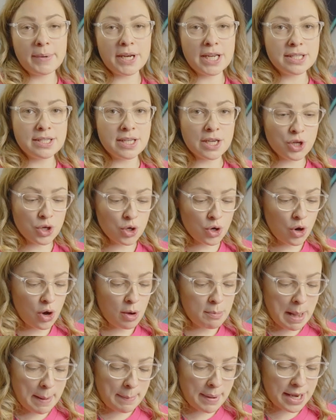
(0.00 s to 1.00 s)
going to
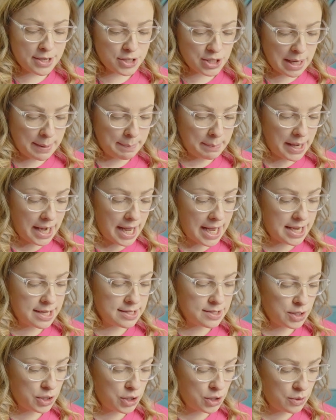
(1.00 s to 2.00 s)
secure my badge in
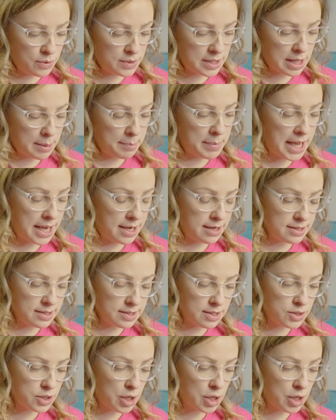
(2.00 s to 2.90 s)
place using the pins.